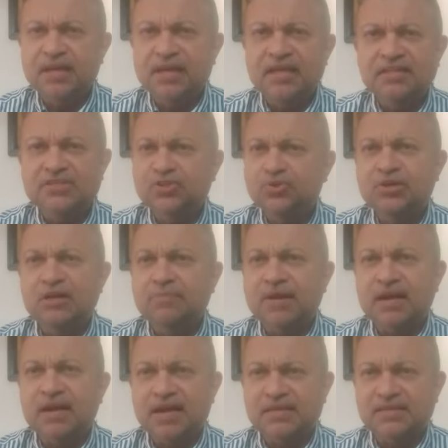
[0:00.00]
is to
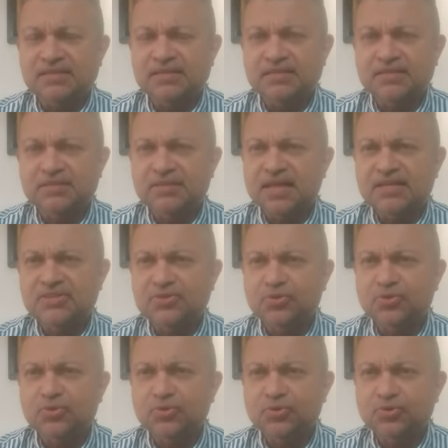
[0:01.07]
liberalize. There is
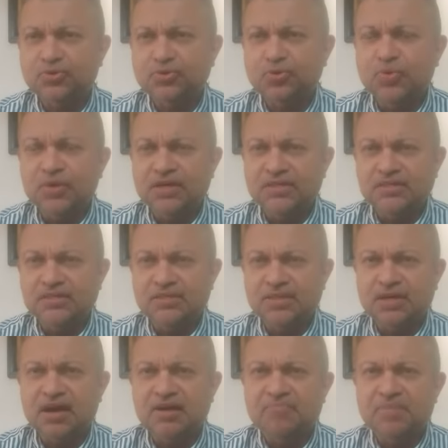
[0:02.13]
no two words.
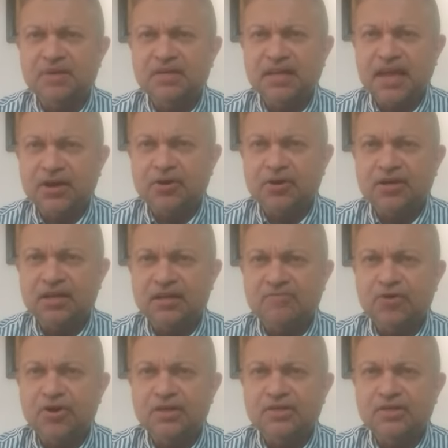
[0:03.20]
The government cannot avoid